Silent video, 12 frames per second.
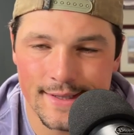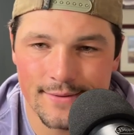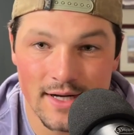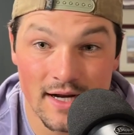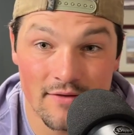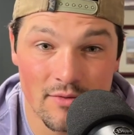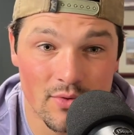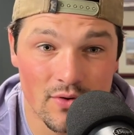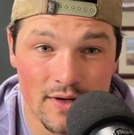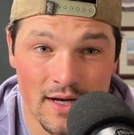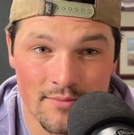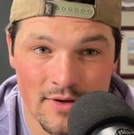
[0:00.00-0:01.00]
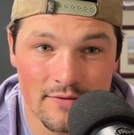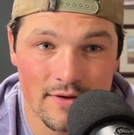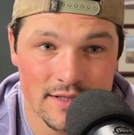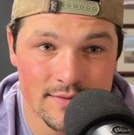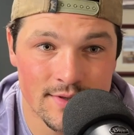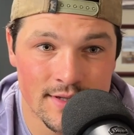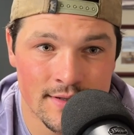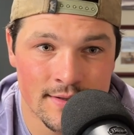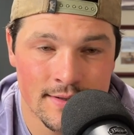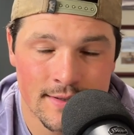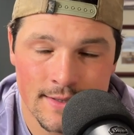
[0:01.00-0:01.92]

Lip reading: We didn't have a bowl game my freshman year.